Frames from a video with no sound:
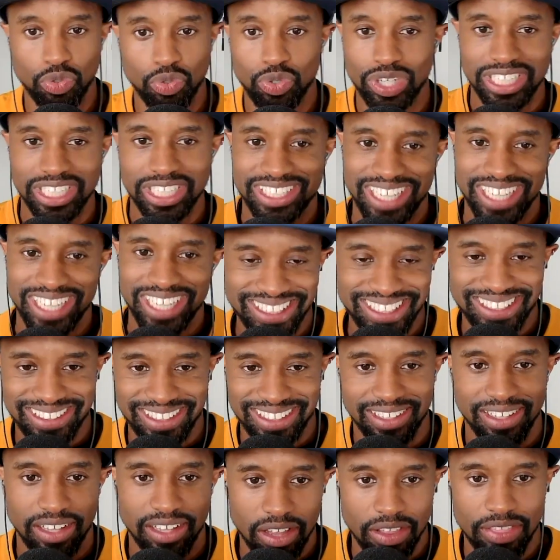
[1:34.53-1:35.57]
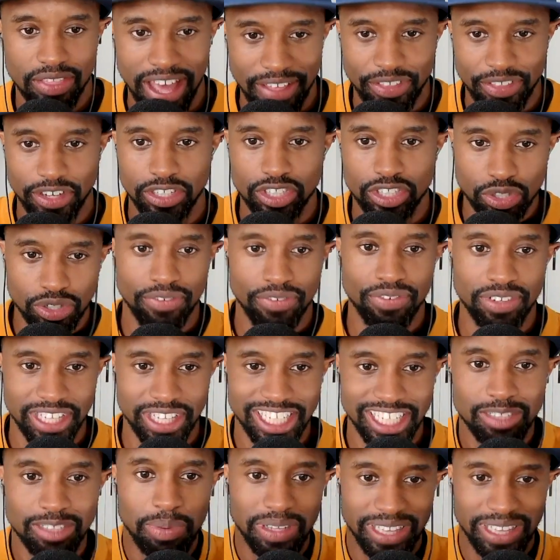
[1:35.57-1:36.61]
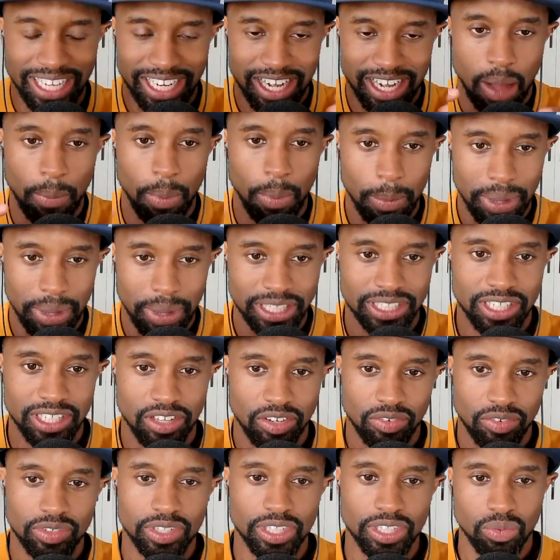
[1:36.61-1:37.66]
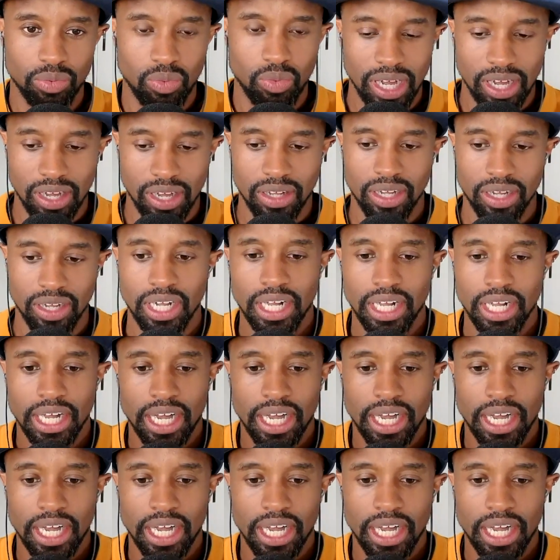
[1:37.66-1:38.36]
you can taste that they're two different things, but they complement each other really well.